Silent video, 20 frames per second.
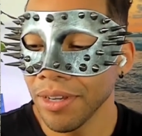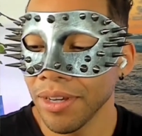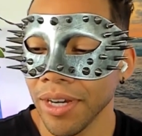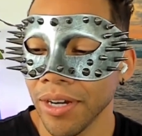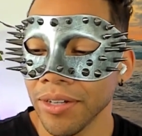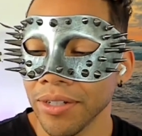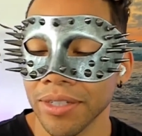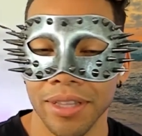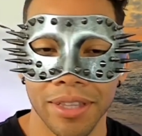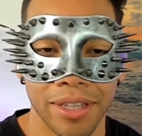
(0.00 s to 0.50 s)

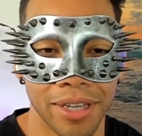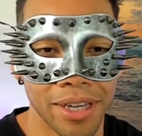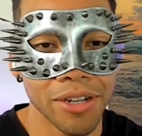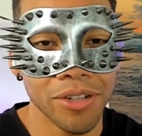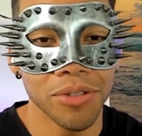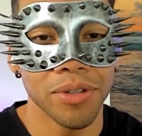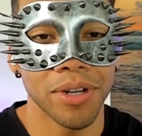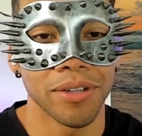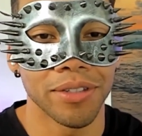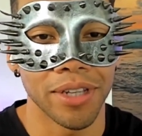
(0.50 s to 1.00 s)
Here's the thing.
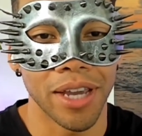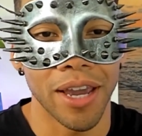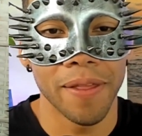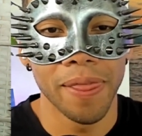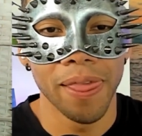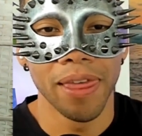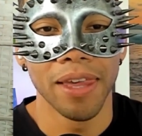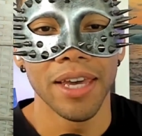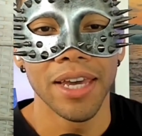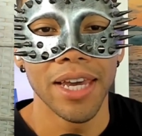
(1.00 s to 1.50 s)
Here's what I'll say.
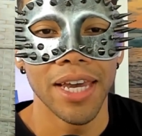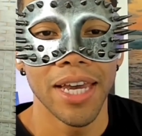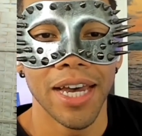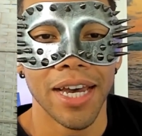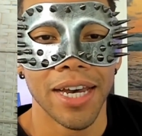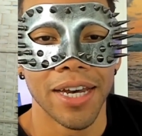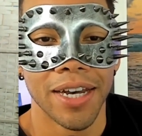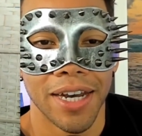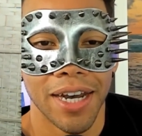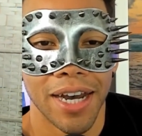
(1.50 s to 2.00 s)

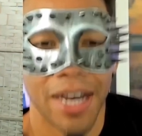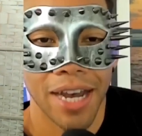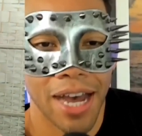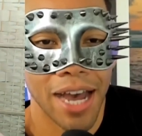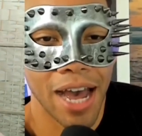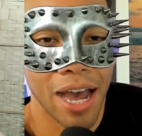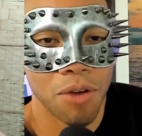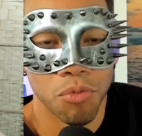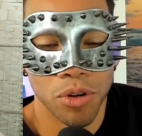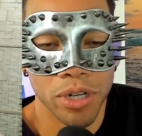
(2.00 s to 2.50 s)

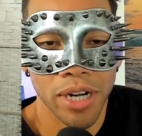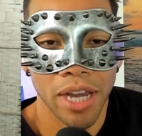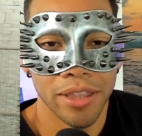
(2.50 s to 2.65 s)
We're